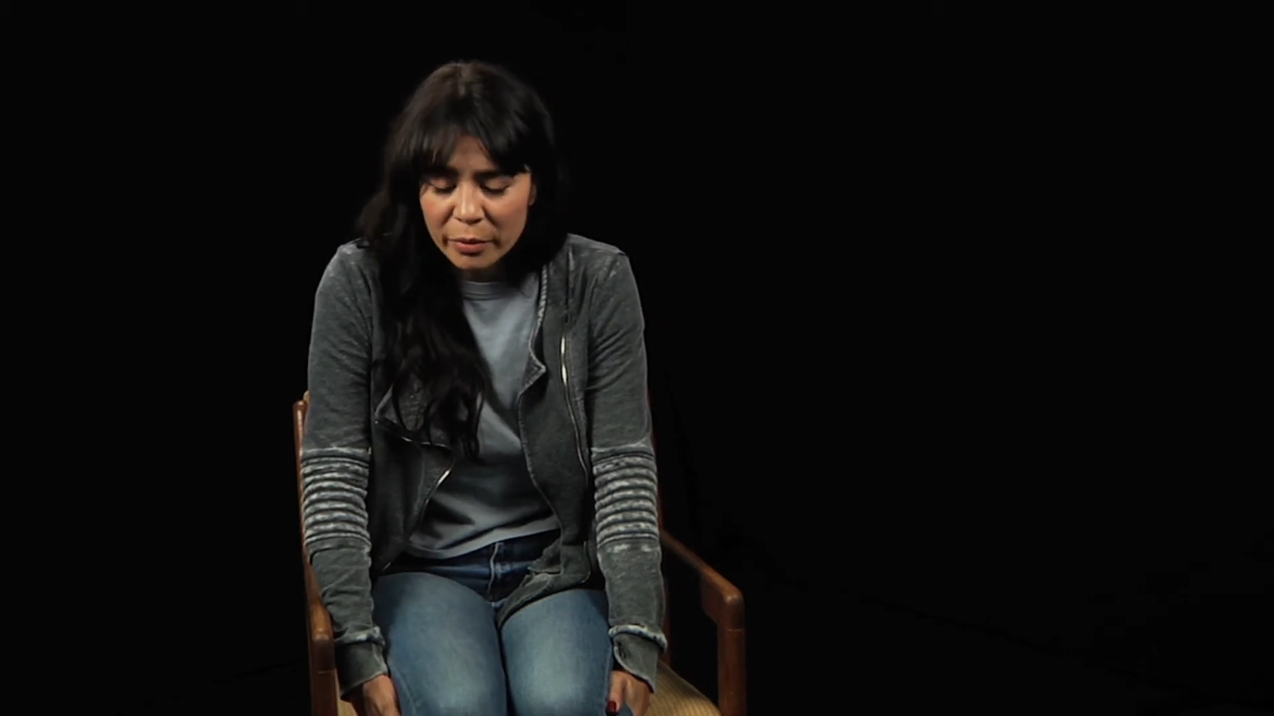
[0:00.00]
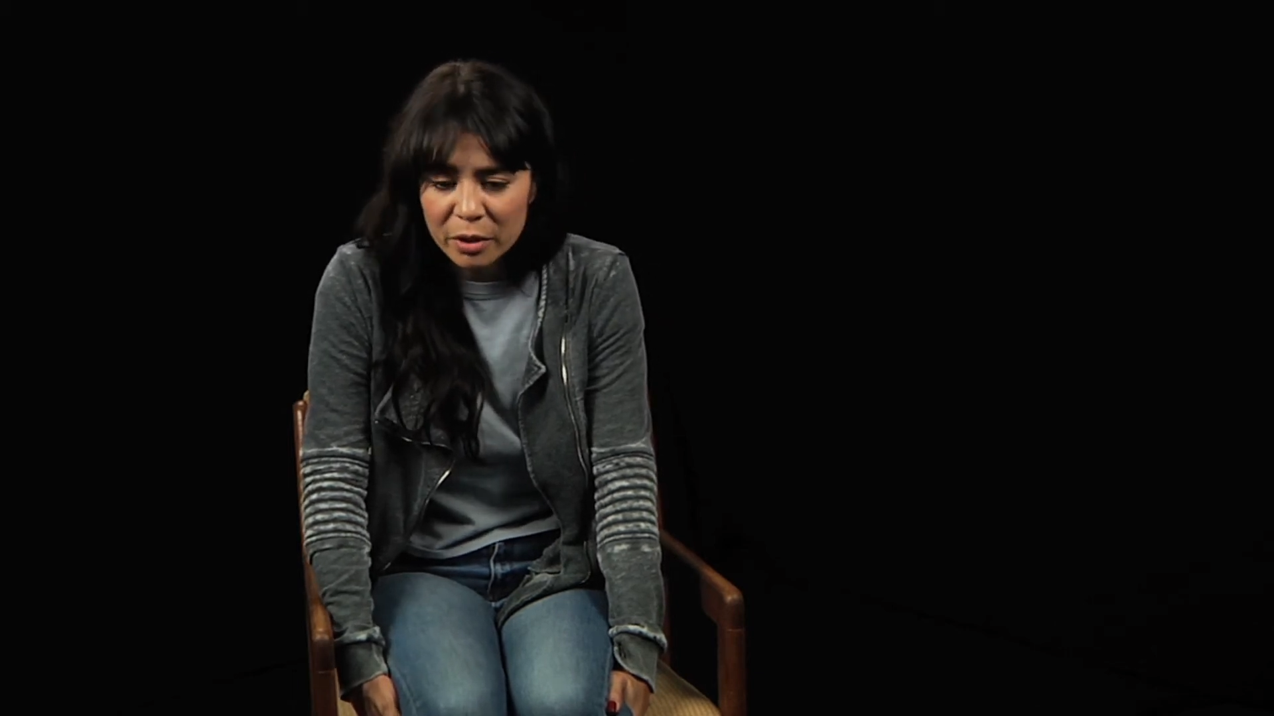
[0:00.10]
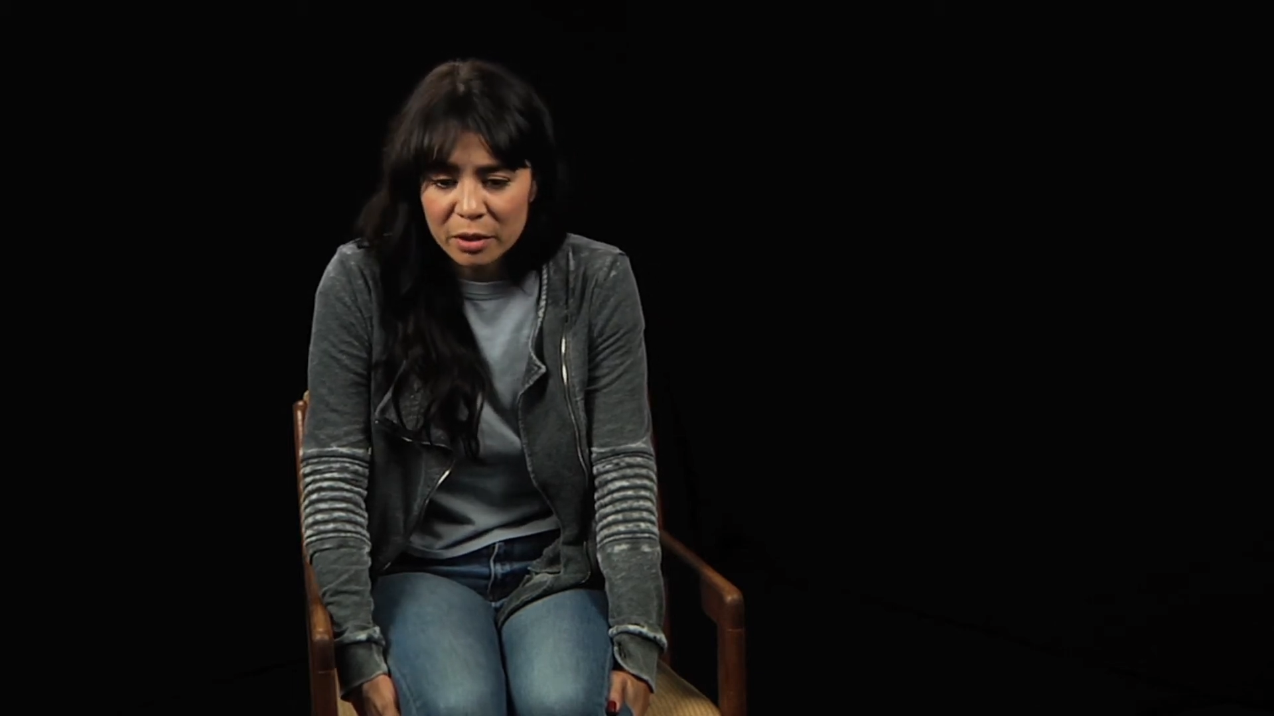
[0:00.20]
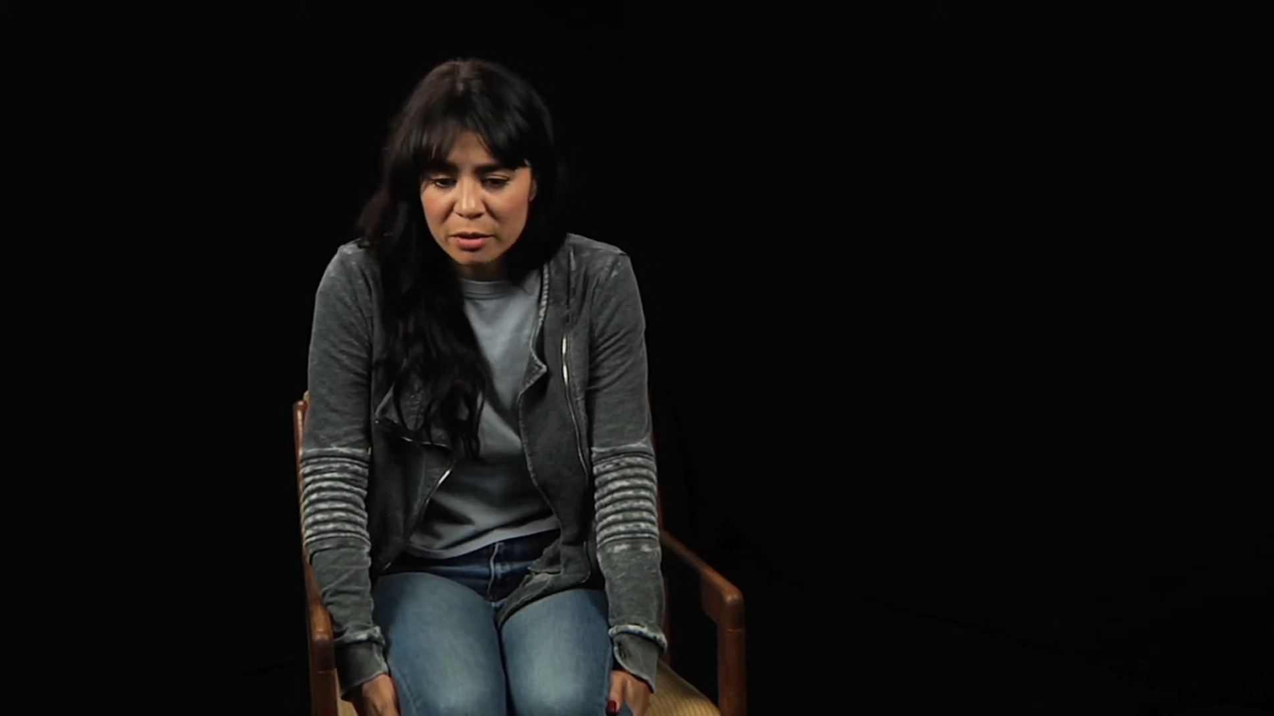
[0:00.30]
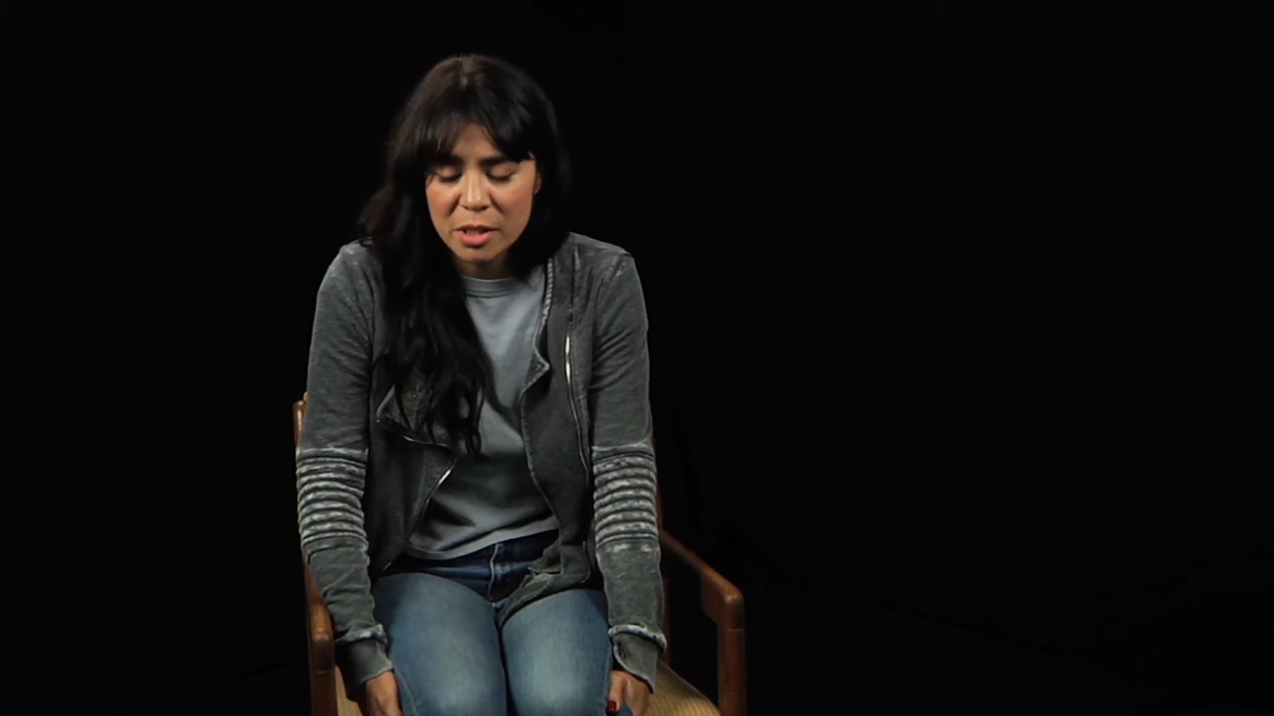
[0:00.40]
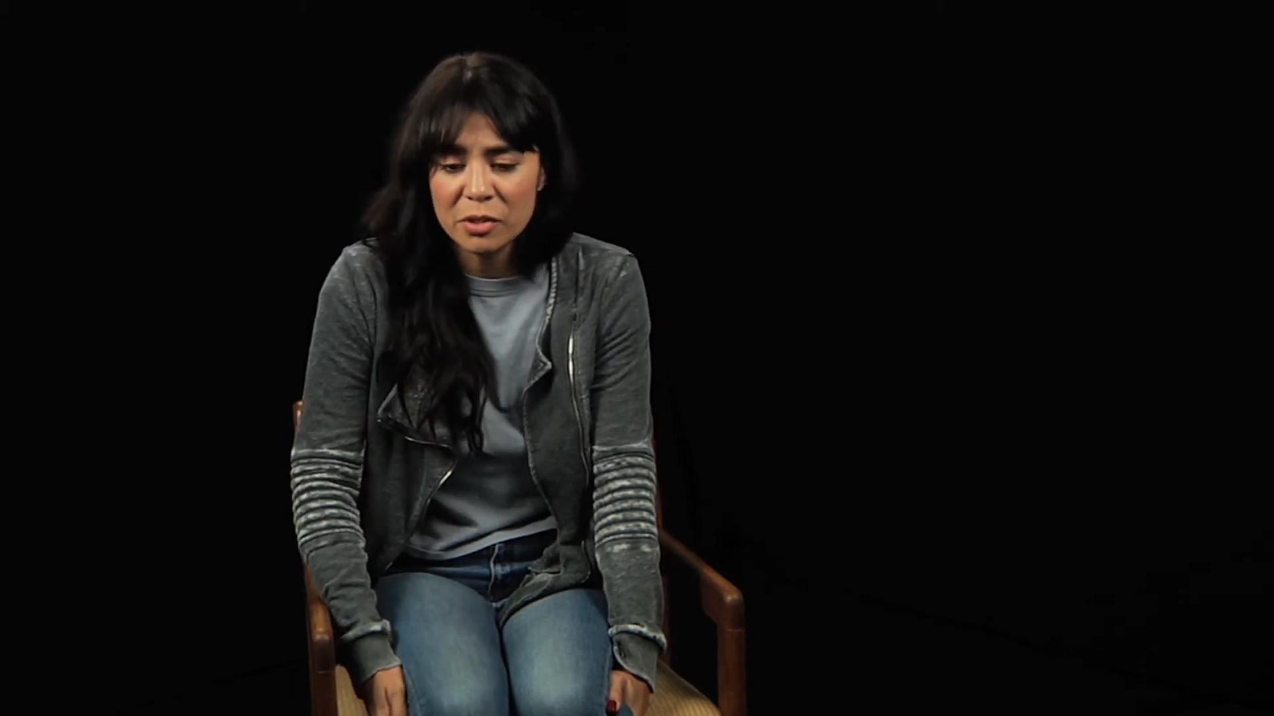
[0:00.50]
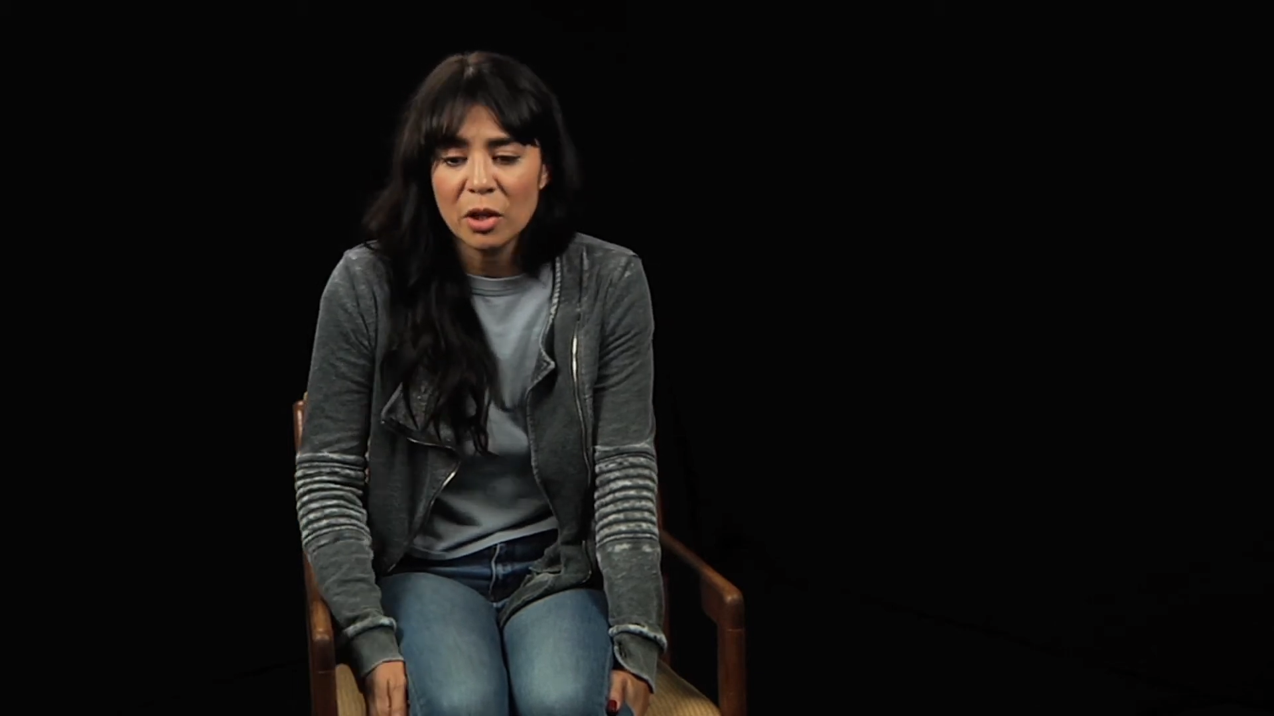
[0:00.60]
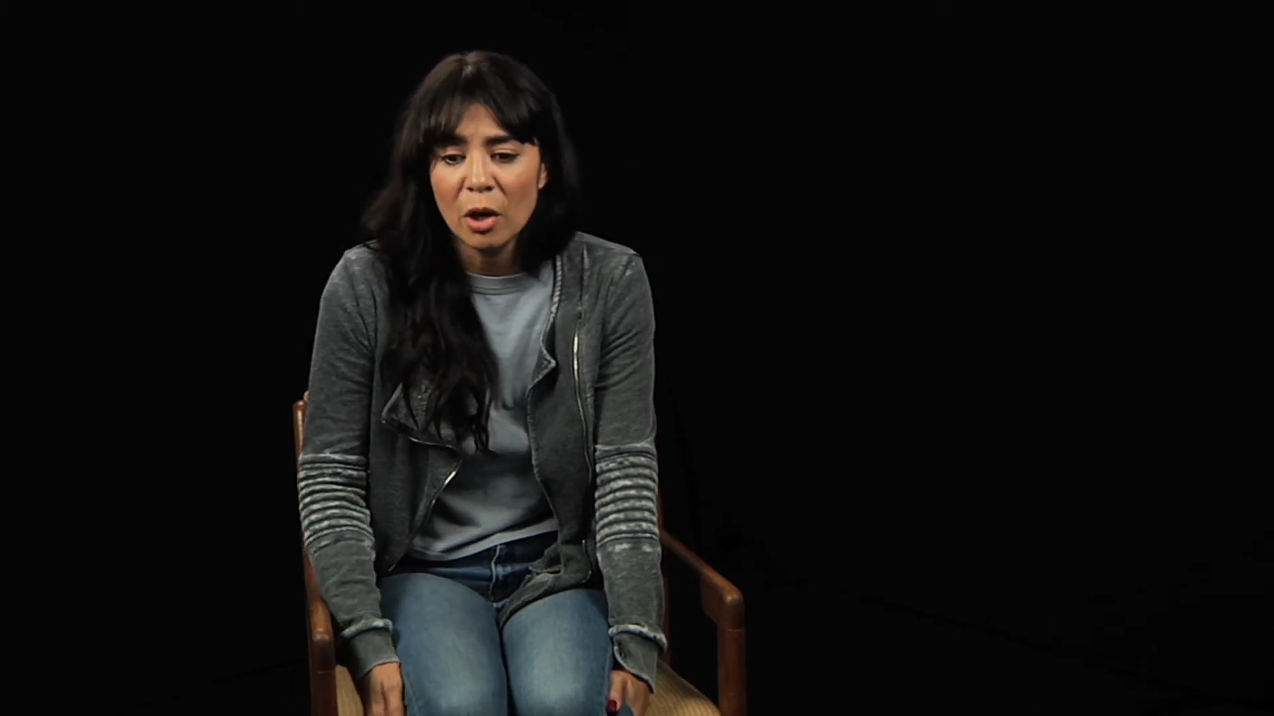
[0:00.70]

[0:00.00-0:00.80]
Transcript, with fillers: but at least